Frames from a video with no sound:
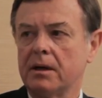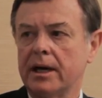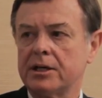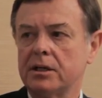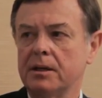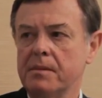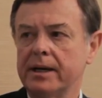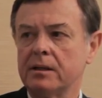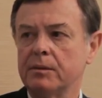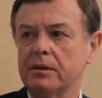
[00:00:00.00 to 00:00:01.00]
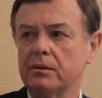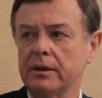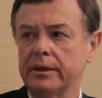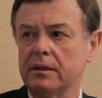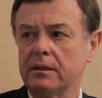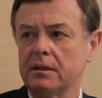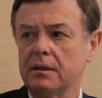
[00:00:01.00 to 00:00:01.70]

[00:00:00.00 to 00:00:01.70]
actually make them into a leader.